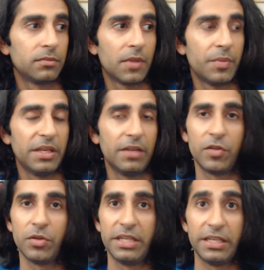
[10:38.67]
If
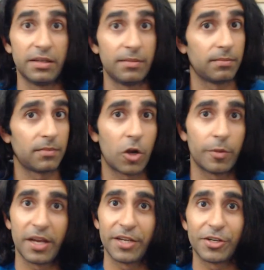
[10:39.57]
you need
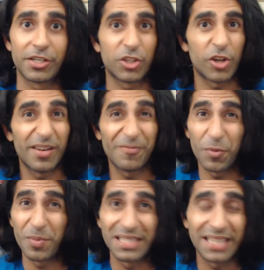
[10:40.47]
carbohydrates, try it for
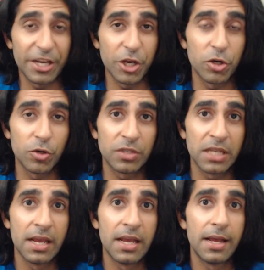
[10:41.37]
potatoes.
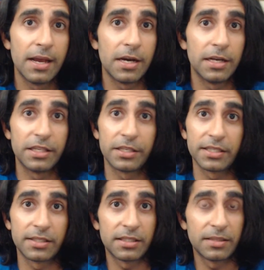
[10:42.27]
This
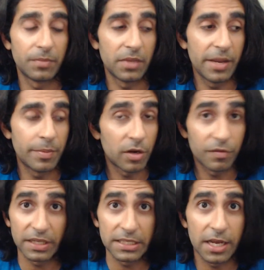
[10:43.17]
is a
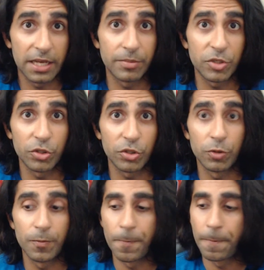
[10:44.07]
perfect time
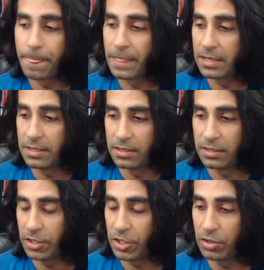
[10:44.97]
to,
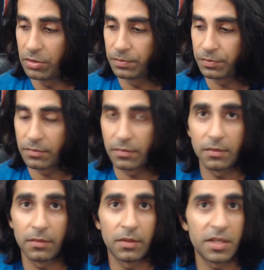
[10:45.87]
you know,
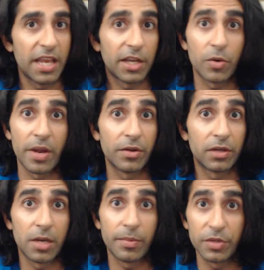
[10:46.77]
kick around a
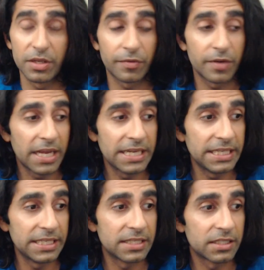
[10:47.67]
couple of different
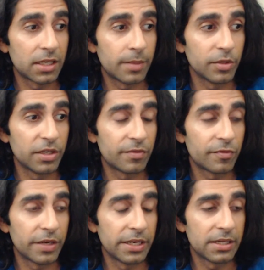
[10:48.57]
ideas, a couple of
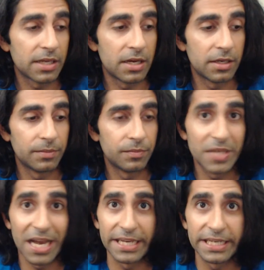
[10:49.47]
different
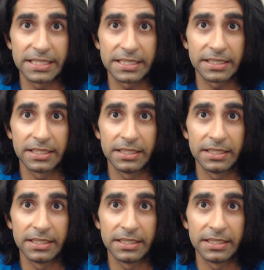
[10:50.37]
diets